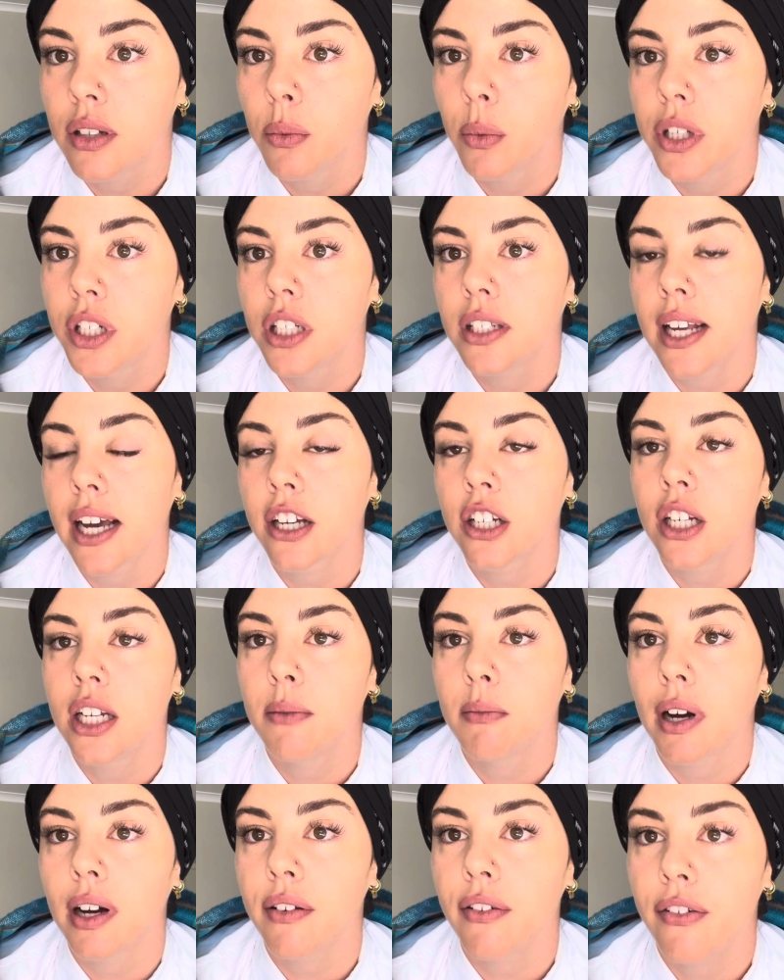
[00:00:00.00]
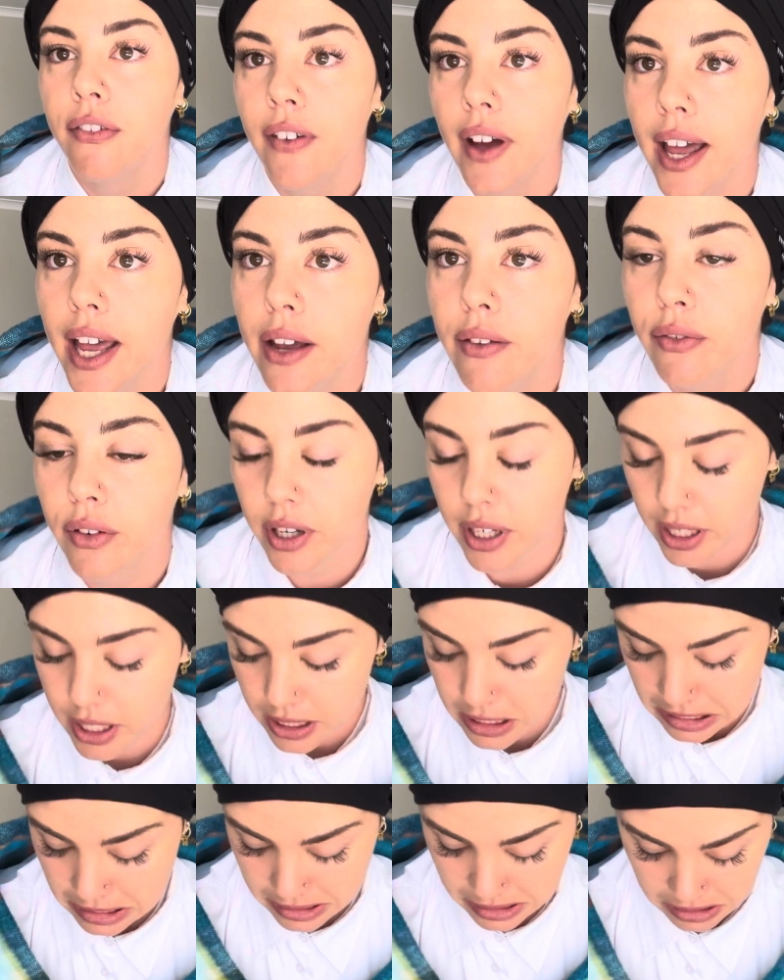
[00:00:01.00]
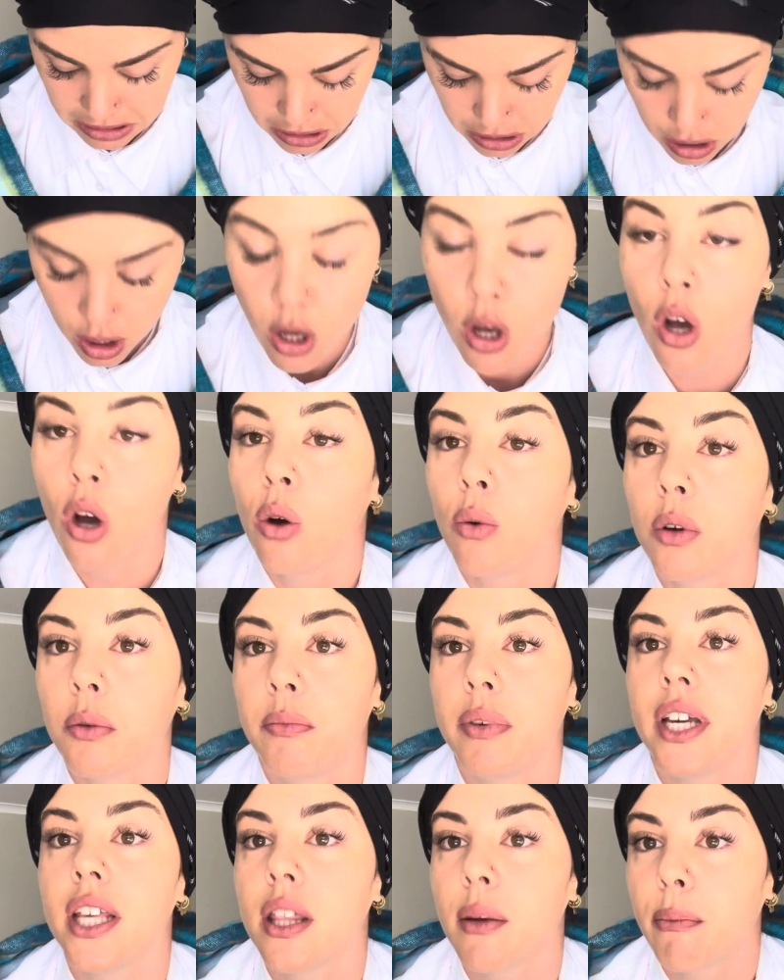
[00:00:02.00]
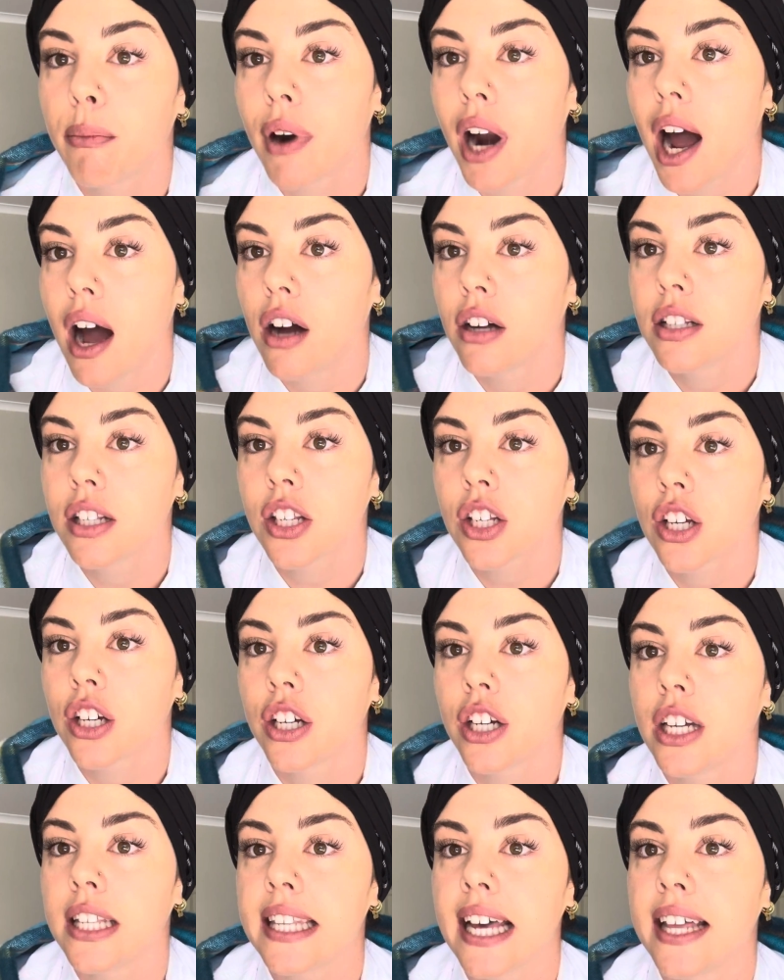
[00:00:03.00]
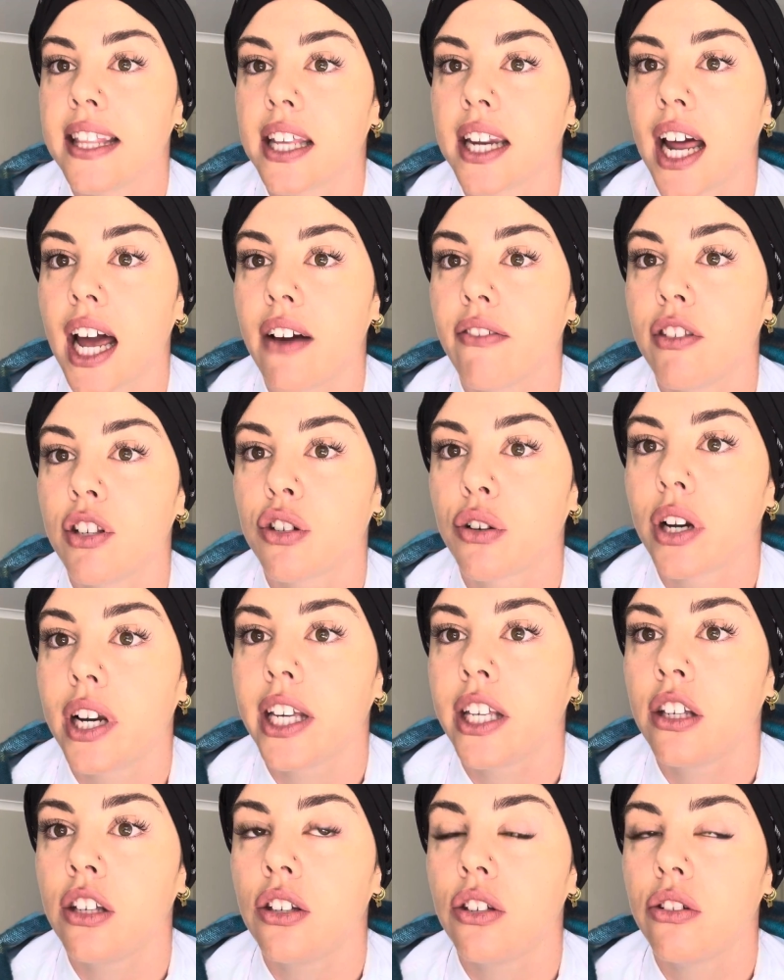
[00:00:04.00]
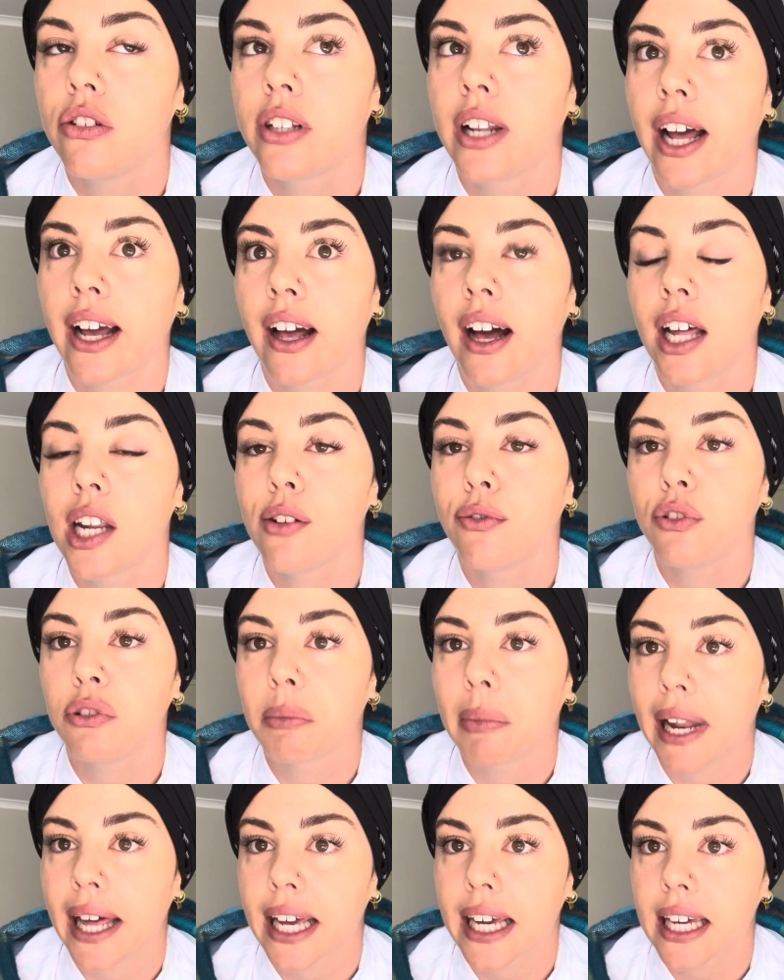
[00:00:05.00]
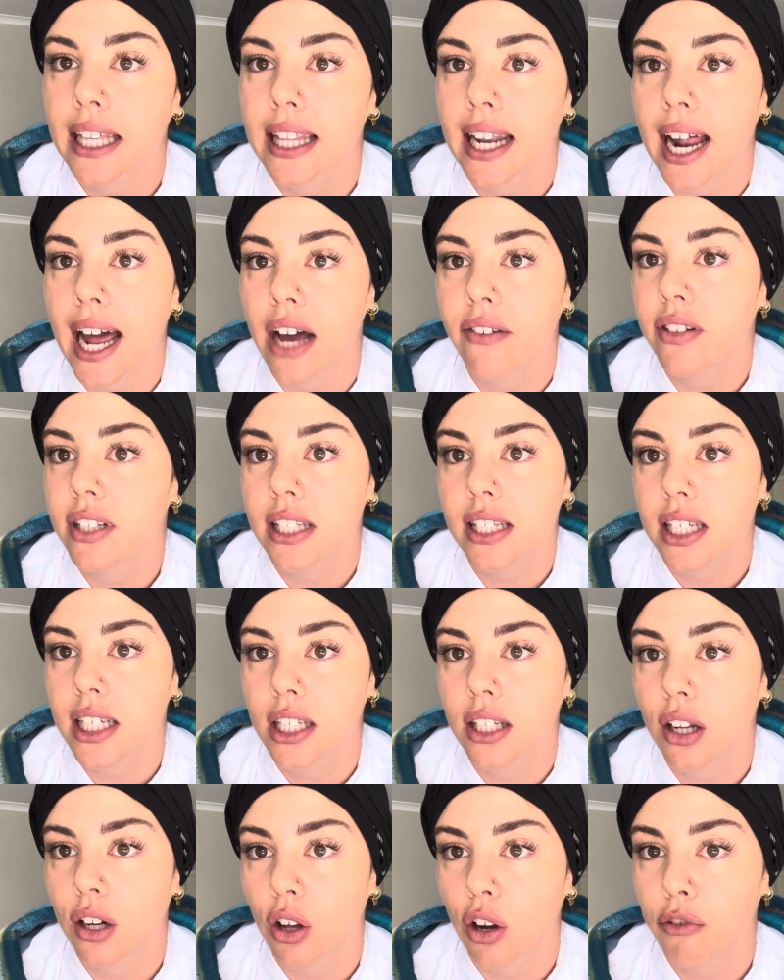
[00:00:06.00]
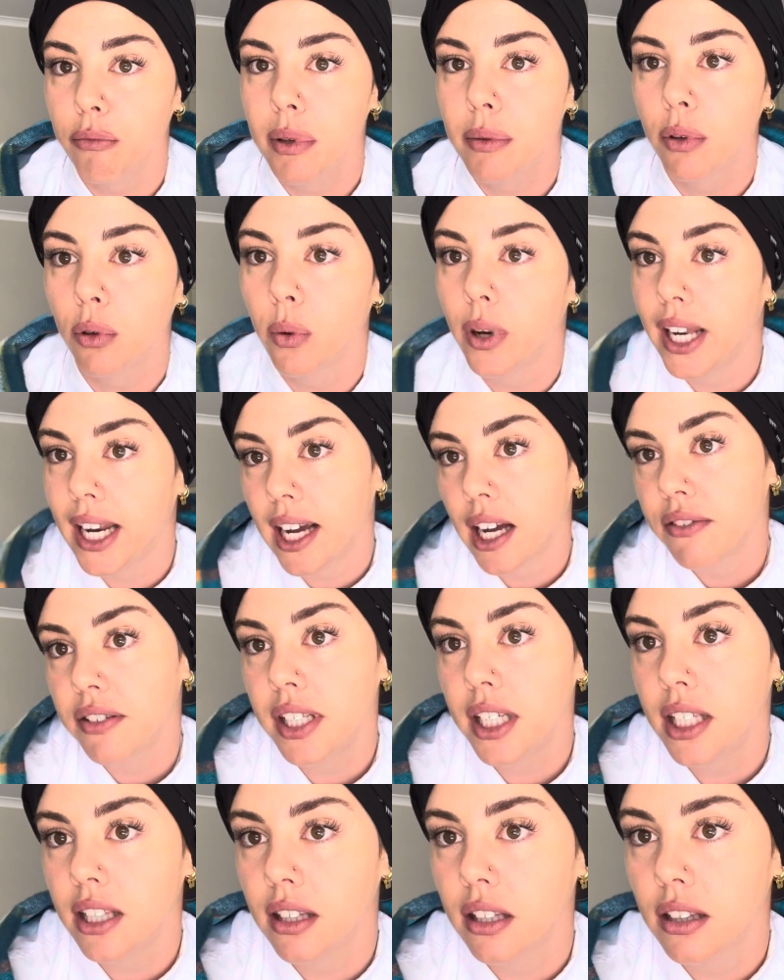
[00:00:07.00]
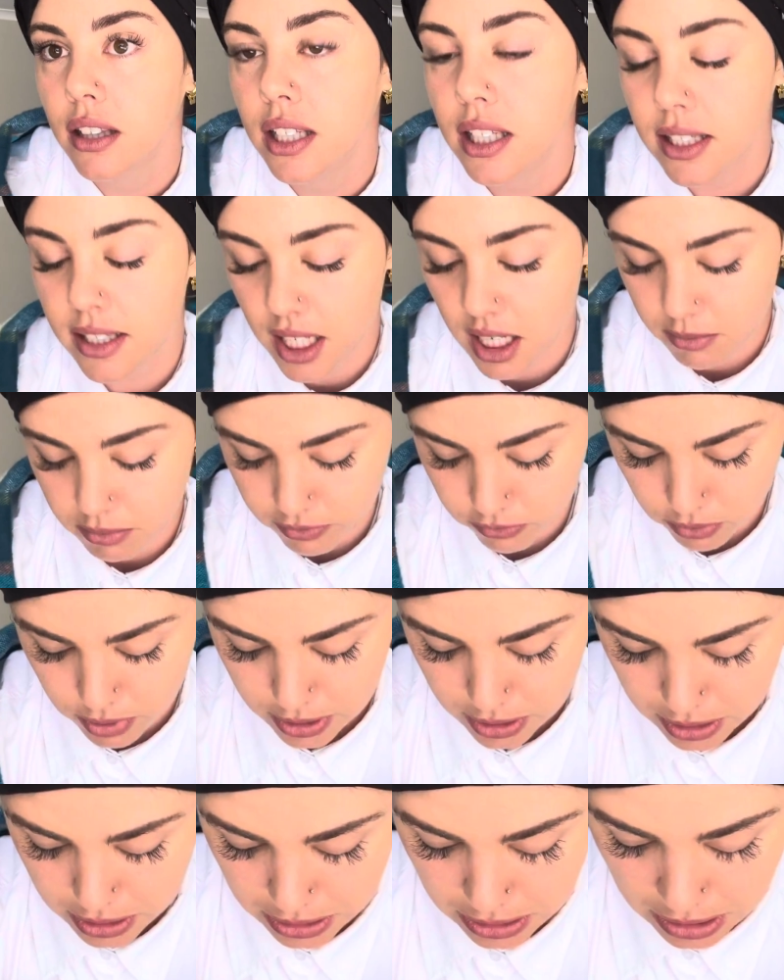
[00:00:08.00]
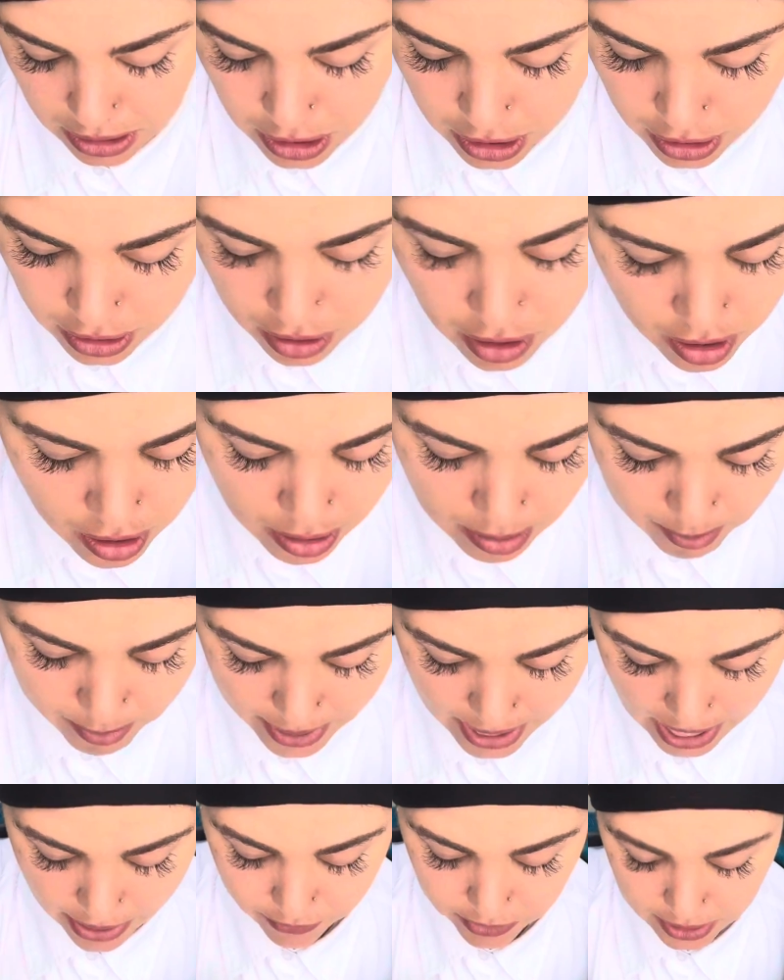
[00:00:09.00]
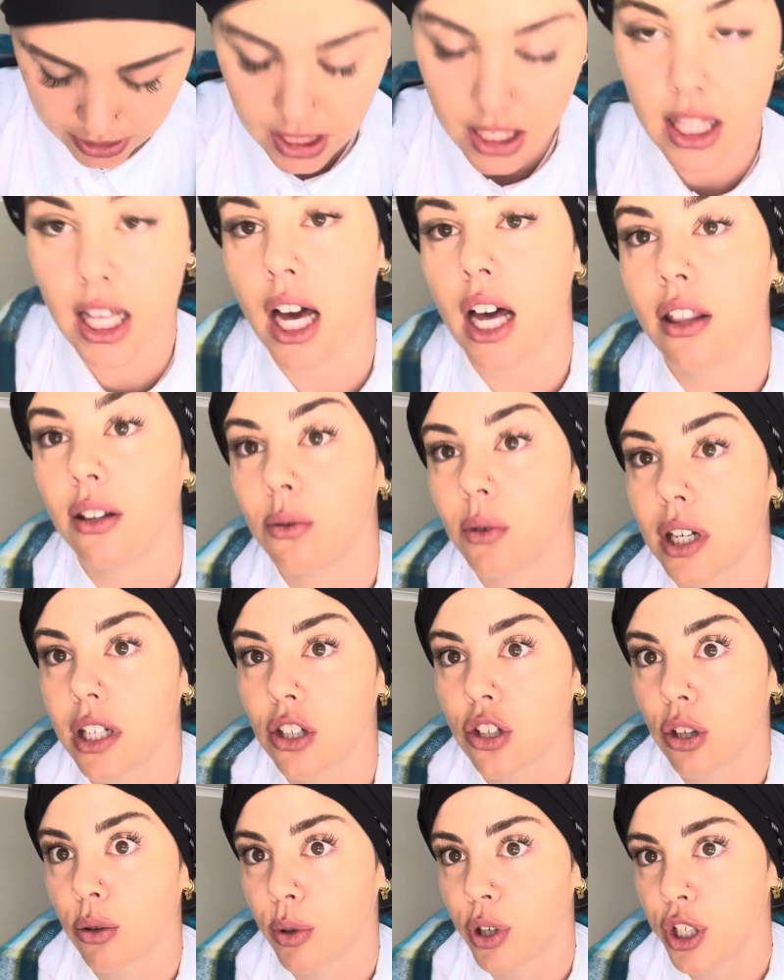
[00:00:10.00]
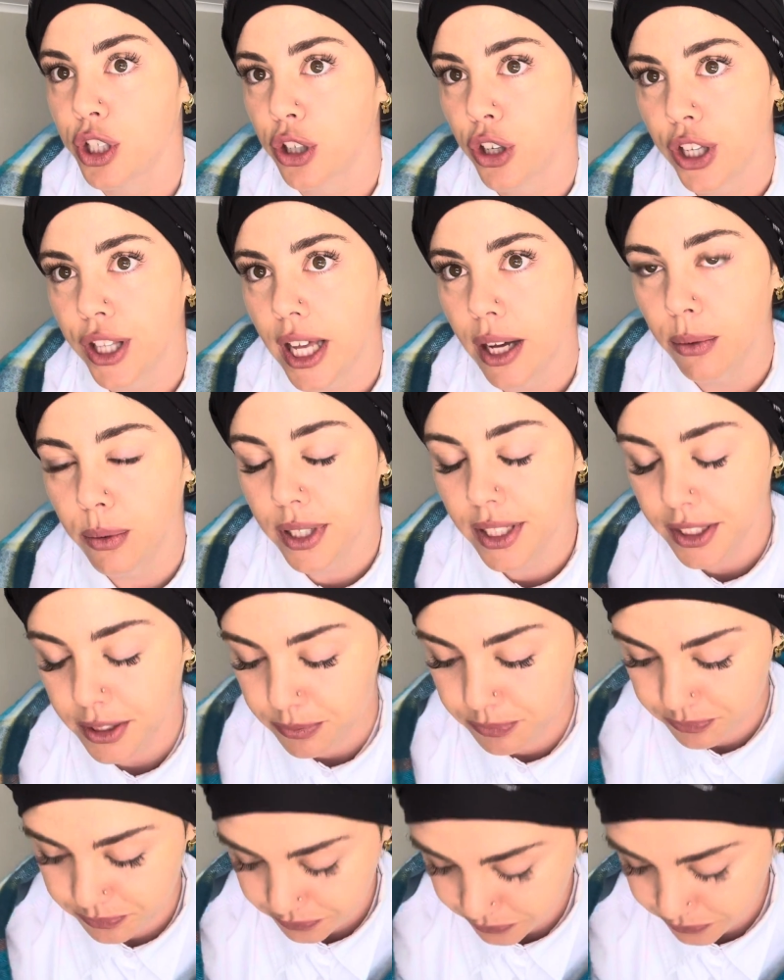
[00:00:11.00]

which is actually my favorite, would be the brown skirt. And then I have this really cute, like, colorful blanket that I haven't seen a lot of people wear. Like, I've seen these type of ones, but I haven't seen the other one, so I want to show you that one.